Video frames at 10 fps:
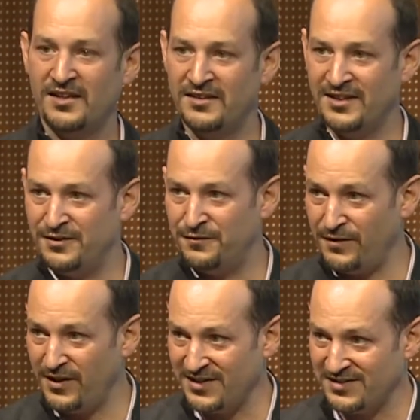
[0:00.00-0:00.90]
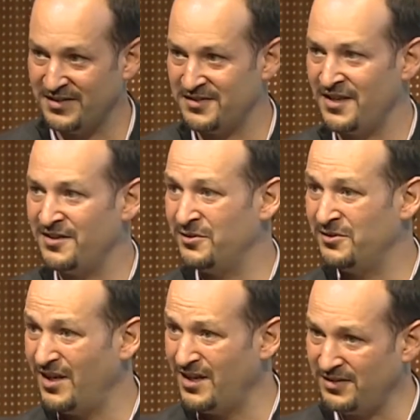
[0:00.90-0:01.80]
the devices and their
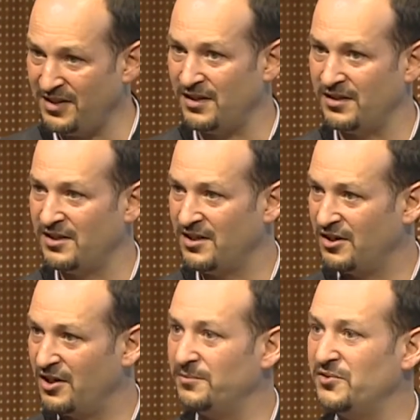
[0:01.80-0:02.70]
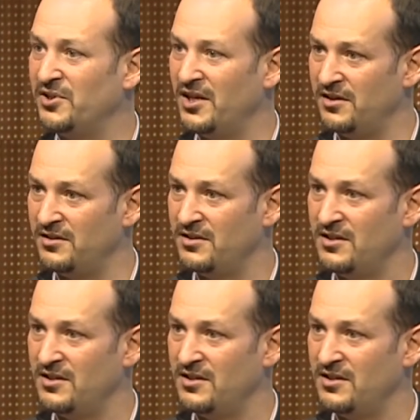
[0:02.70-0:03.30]
data come together.